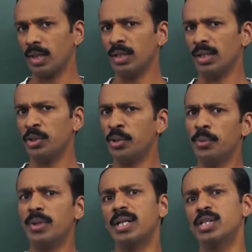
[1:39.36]

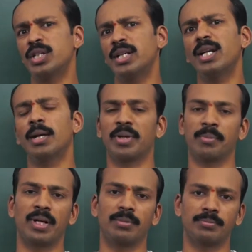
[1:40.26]
nutrition in
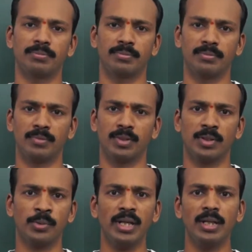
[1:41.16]
amoeba.
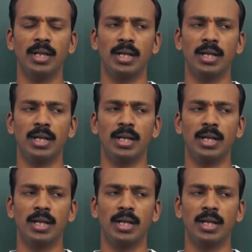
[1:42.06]
Okay,